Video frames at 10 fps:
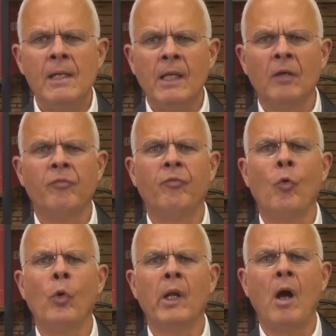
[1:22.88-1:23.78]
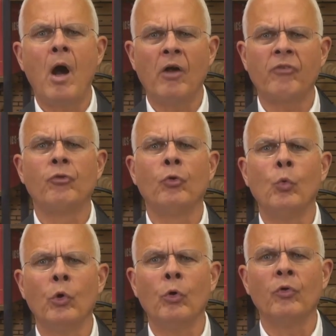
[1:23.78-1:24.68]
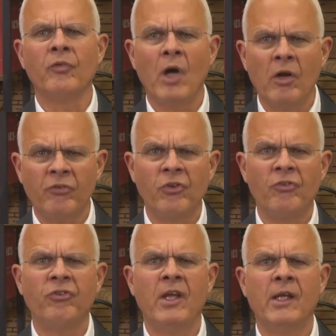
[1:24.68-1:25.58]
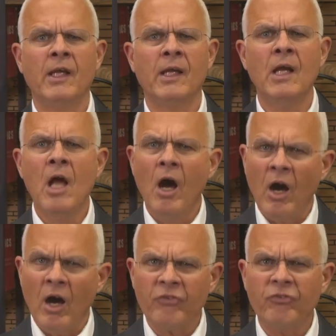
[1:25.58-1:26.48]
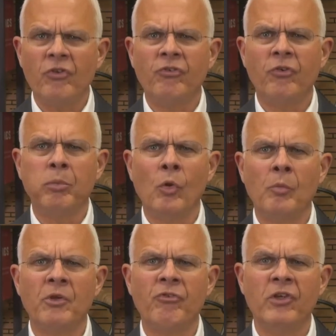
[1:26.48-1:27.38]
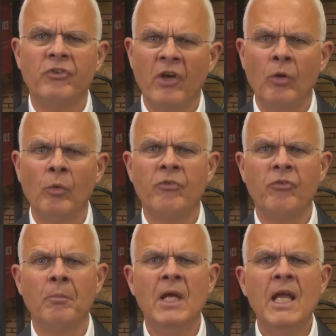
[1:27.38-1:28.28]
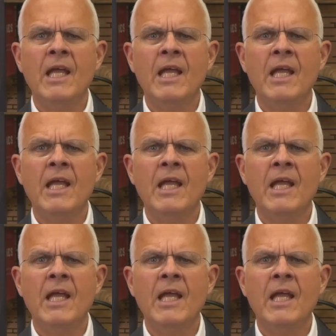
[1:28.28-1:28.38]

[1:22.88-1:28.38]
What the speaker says: in a foreign hostile world of hostage taking, hostage diplomacy, terrorism,